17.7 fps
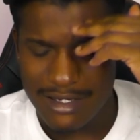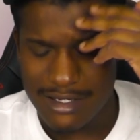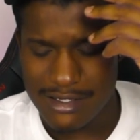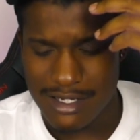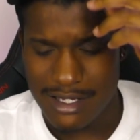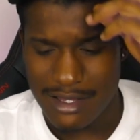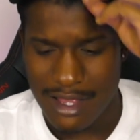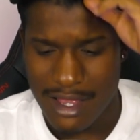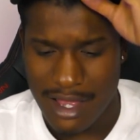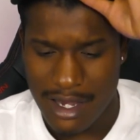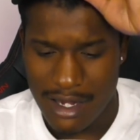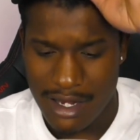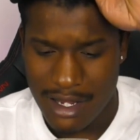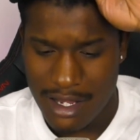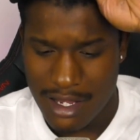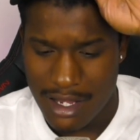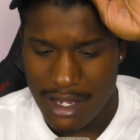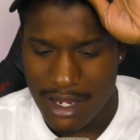to say that
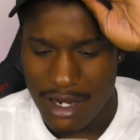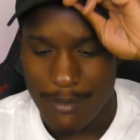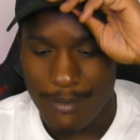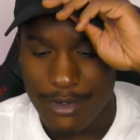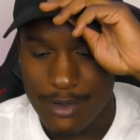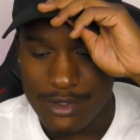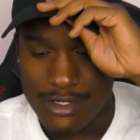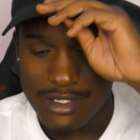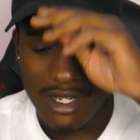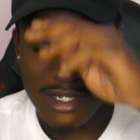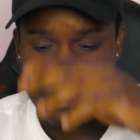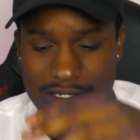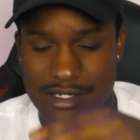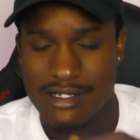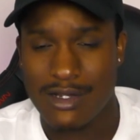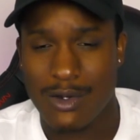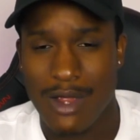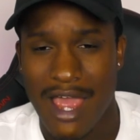abuse doesn't
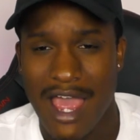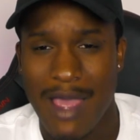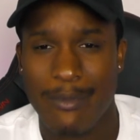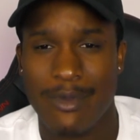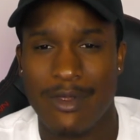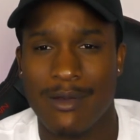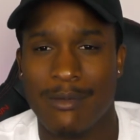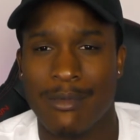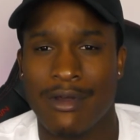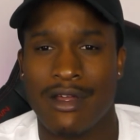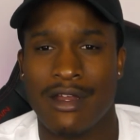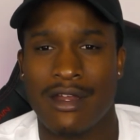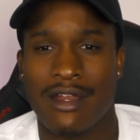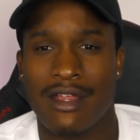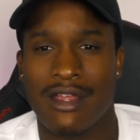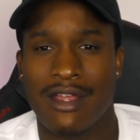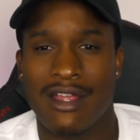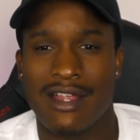still happen,
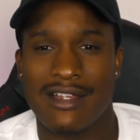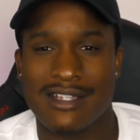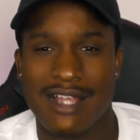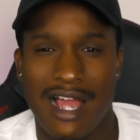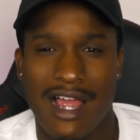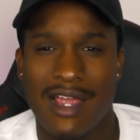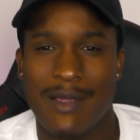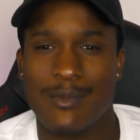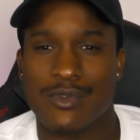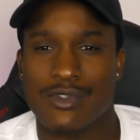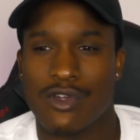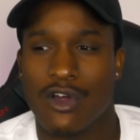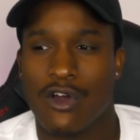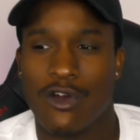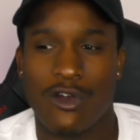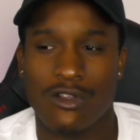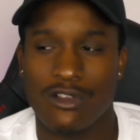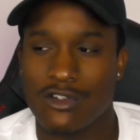but times
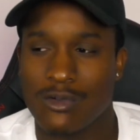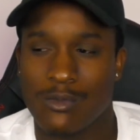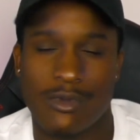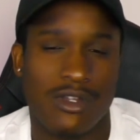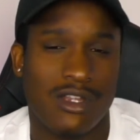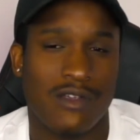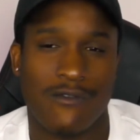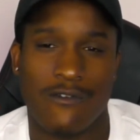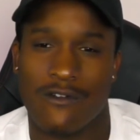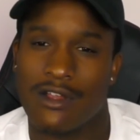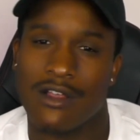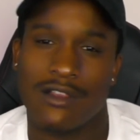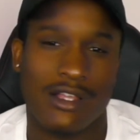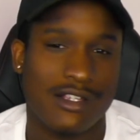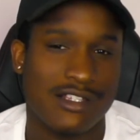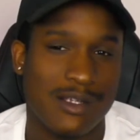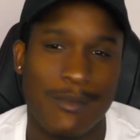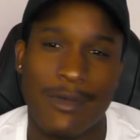are a little bit different now.
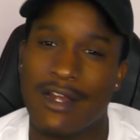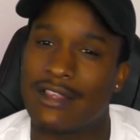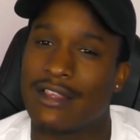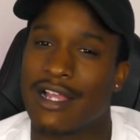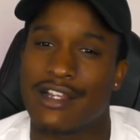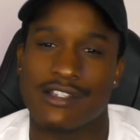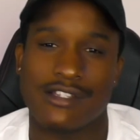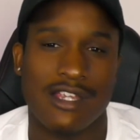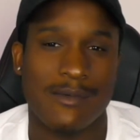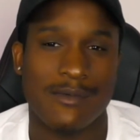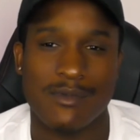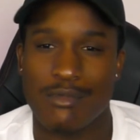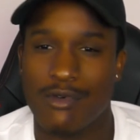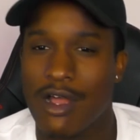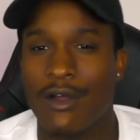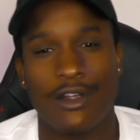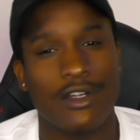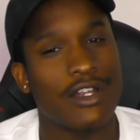Like somebody like James
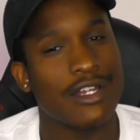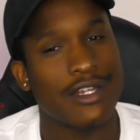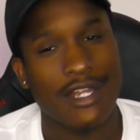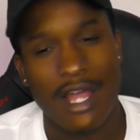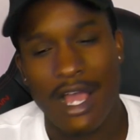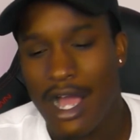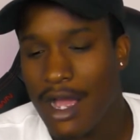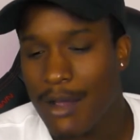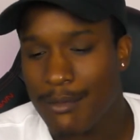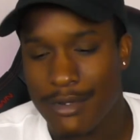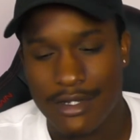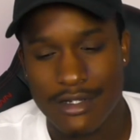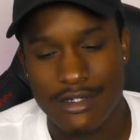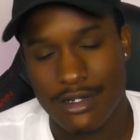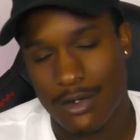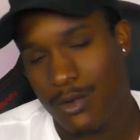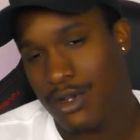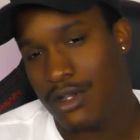Brown could not be
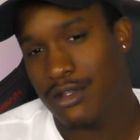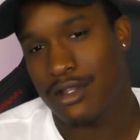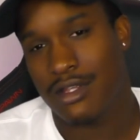doing